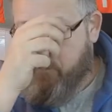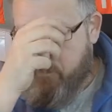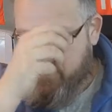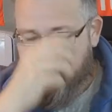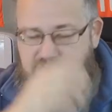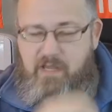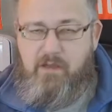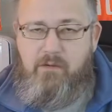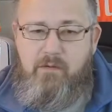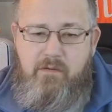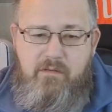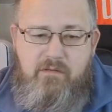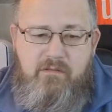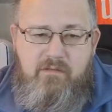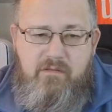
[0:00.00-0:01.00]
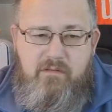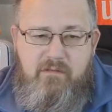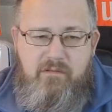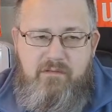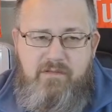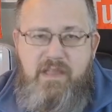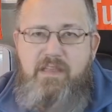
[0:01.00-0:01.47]
So
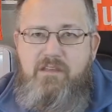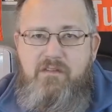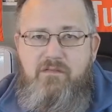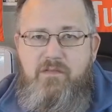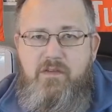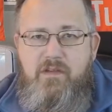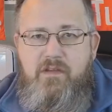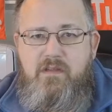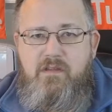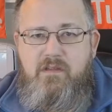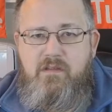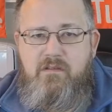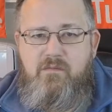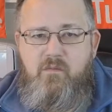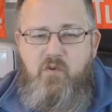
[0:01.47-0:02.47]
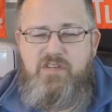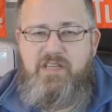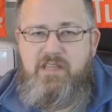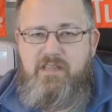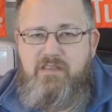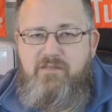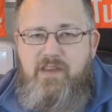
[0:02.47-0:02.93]
thank you for watching
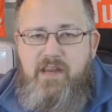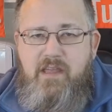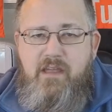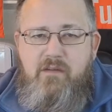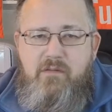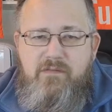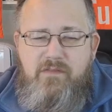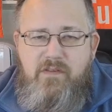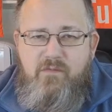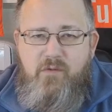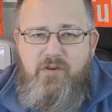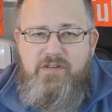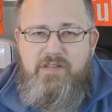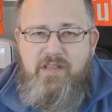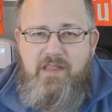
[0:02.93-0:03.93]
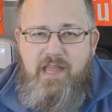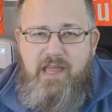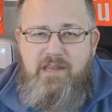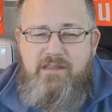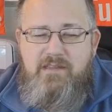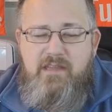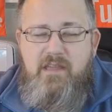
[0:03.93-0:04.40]
this video. If you've watched to the
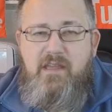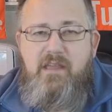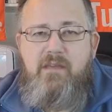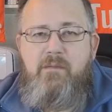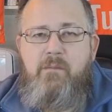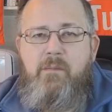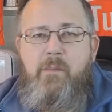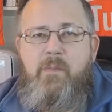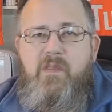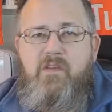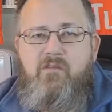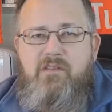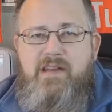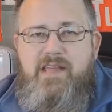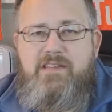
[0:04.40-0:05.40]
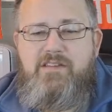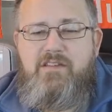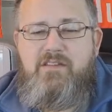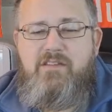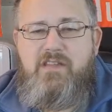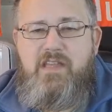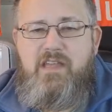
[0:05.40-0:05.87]
end, you're a
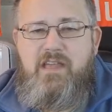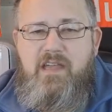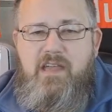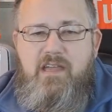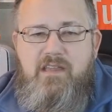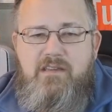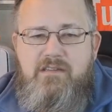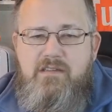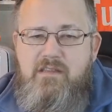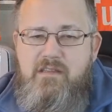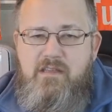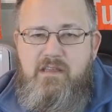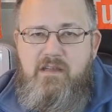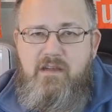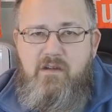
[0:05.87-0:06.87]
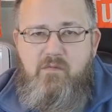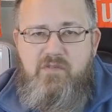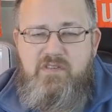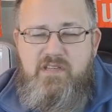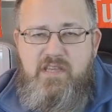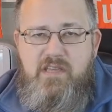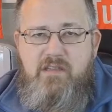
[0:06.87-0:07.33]
legend, and I will
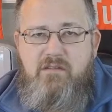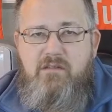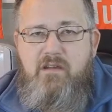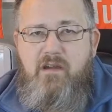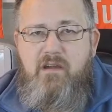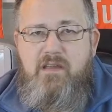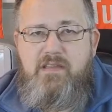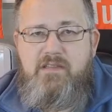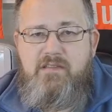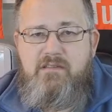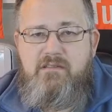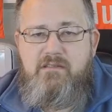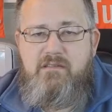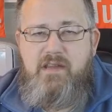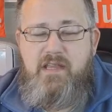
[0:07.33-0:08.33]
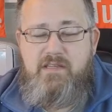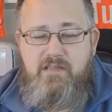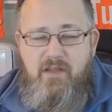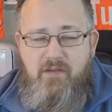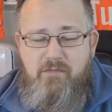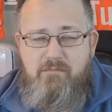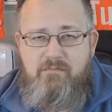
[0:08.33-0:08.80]
see you guys next
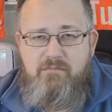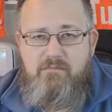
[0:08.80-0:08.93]
time.